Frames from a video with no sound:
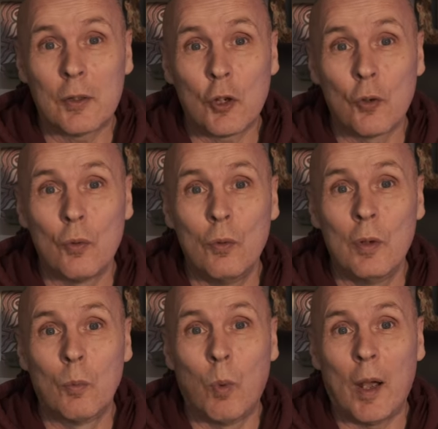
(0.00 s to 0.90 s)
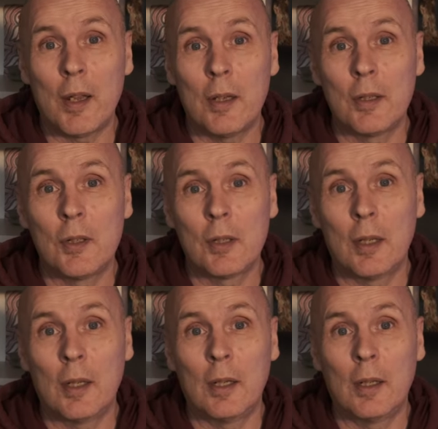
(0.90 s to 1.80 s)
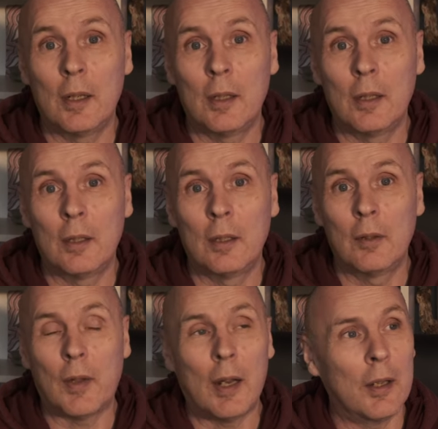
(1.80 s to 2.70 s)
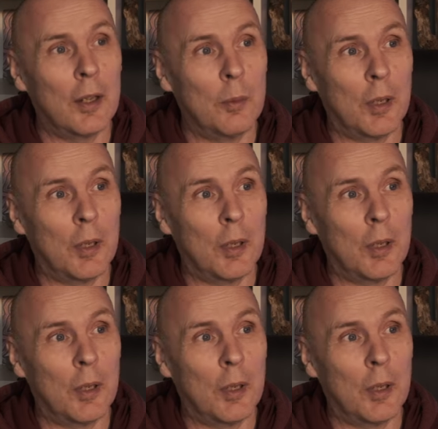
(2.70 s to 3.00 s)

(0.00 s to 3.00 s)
two wired Lavalier